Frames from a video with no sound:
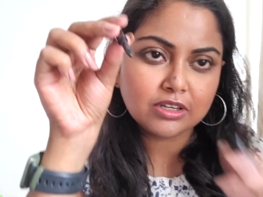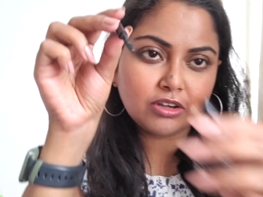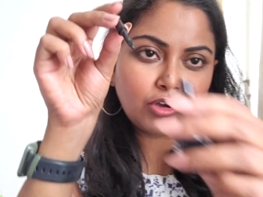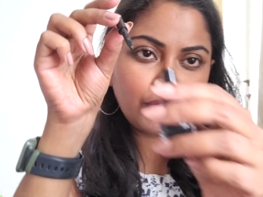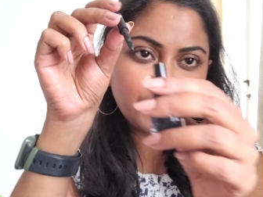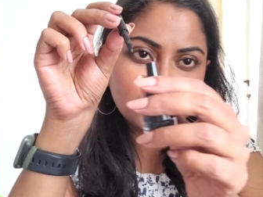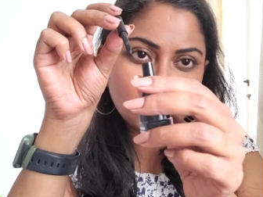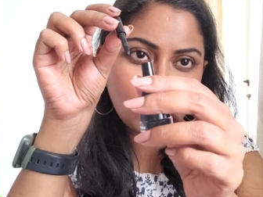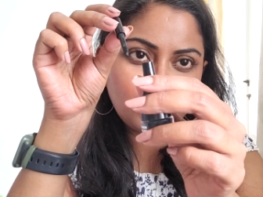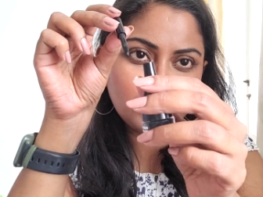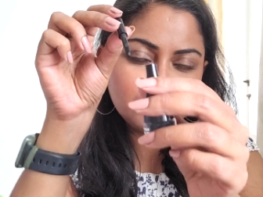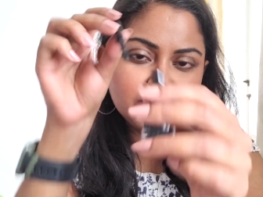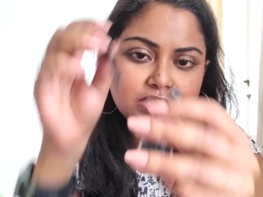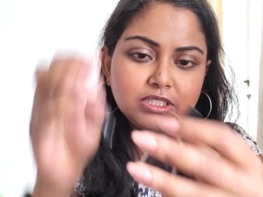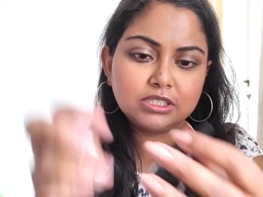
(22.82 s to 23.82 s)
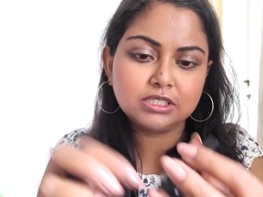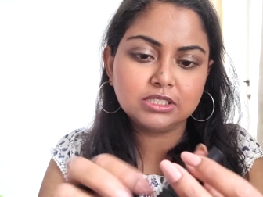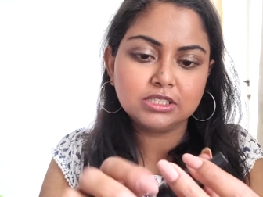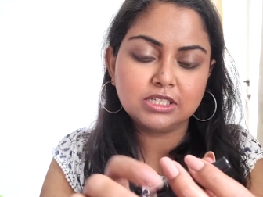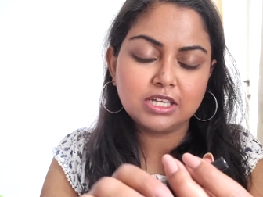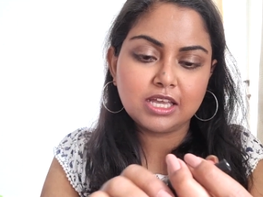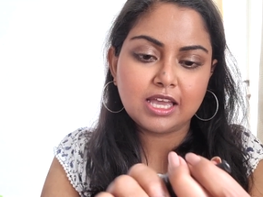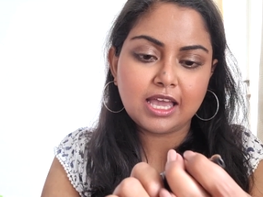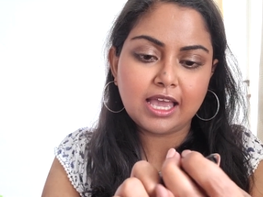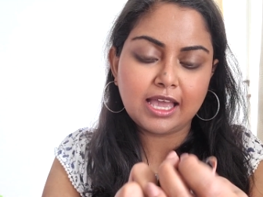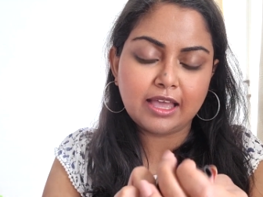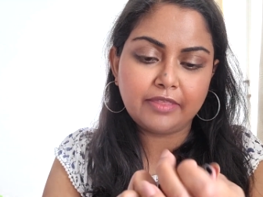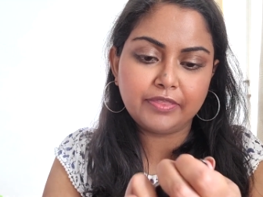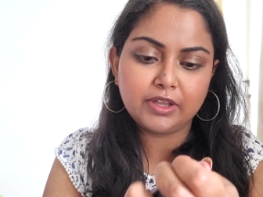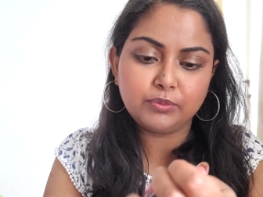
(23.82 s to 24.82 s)
on the top of it,
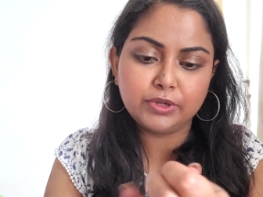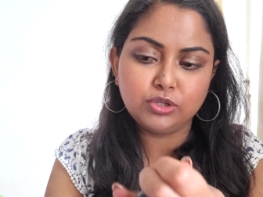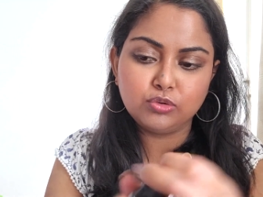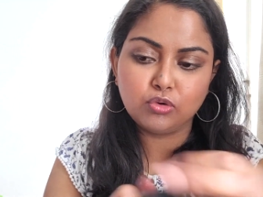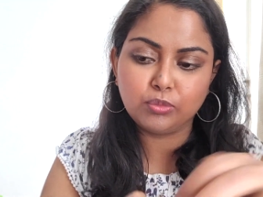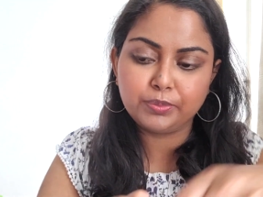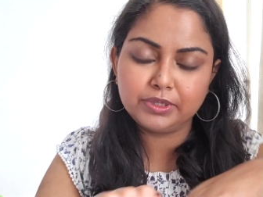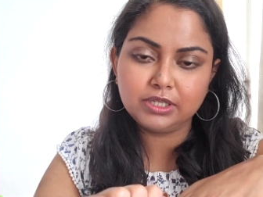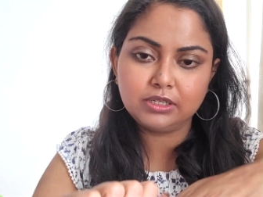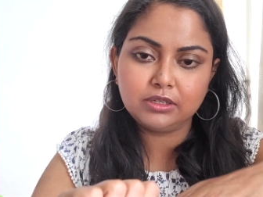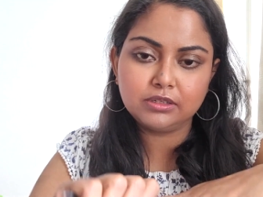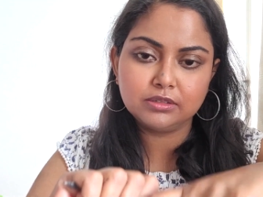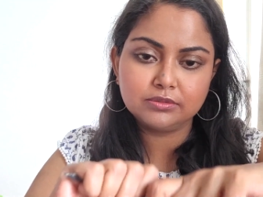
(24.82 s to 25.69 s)
and then when you open it,